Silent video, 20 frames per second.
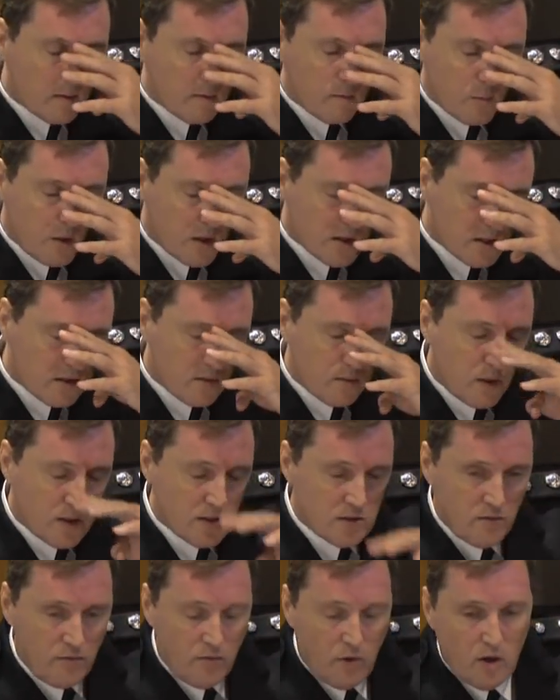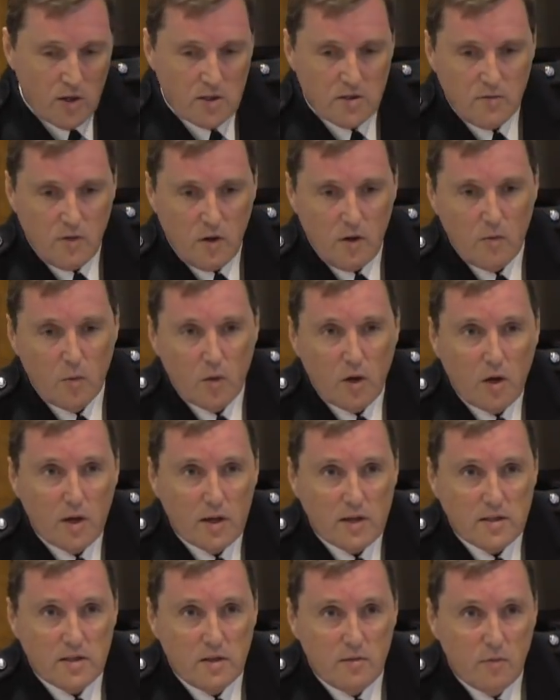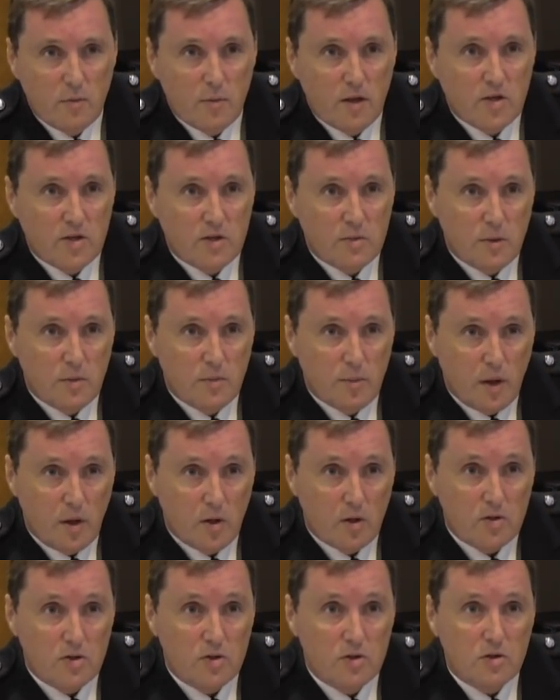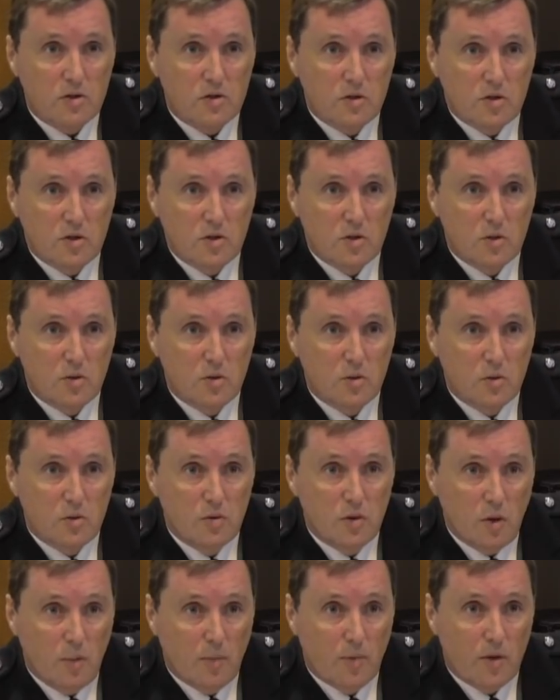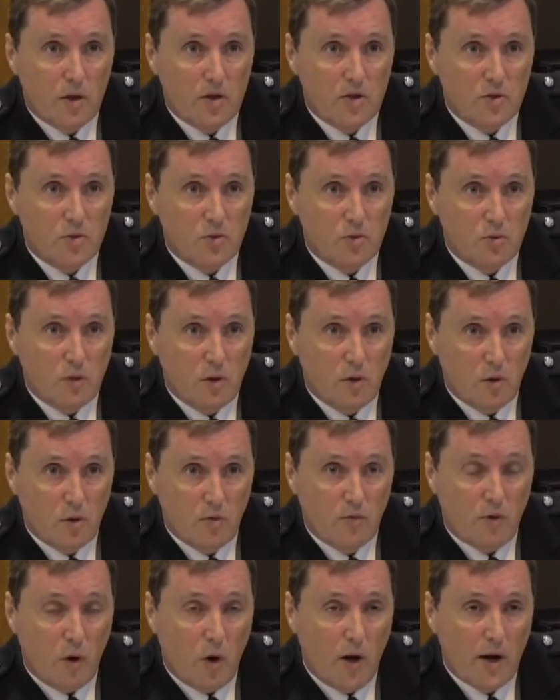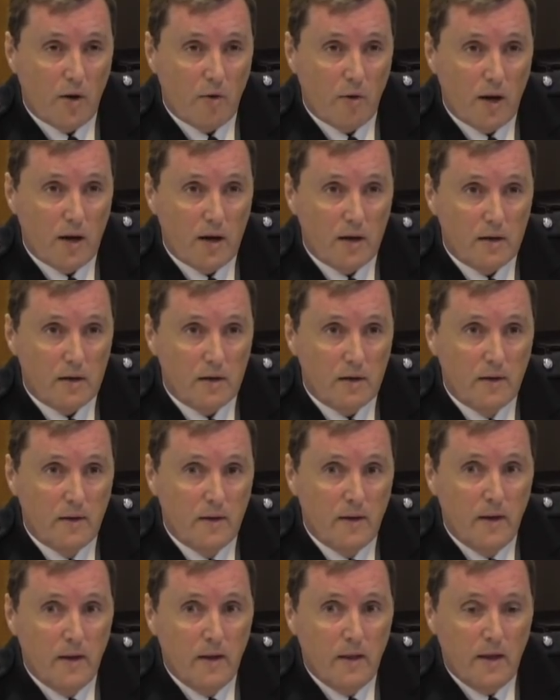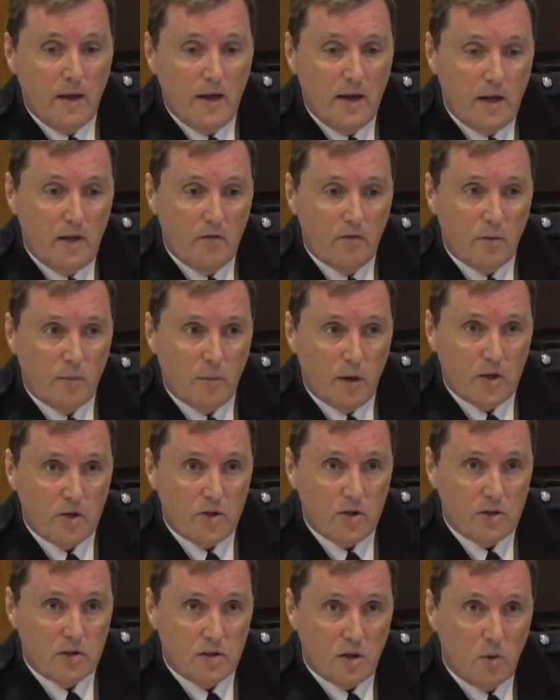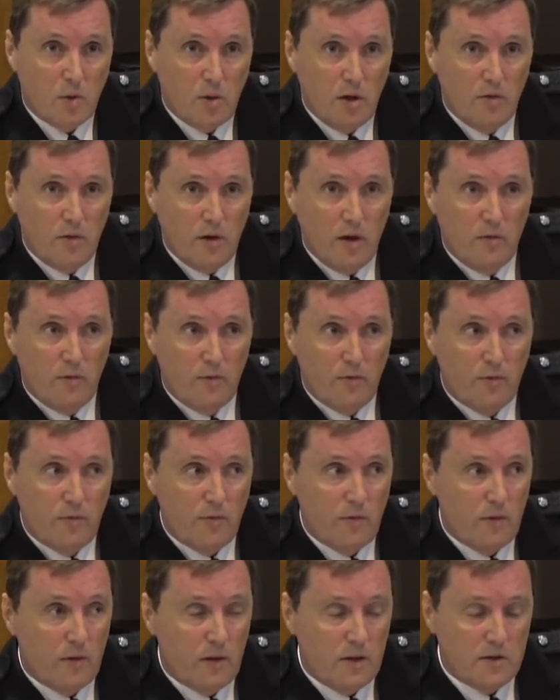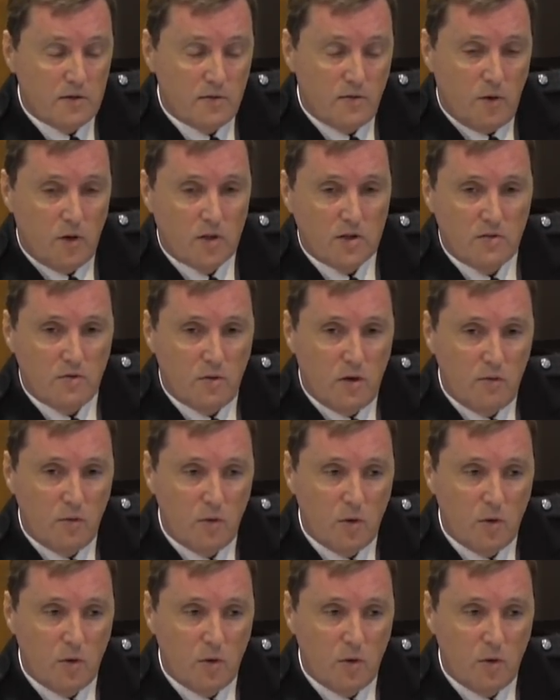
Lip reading: once the fire survival guidance information has been passed to the operational or the fire ground, that any information. So if this fire survival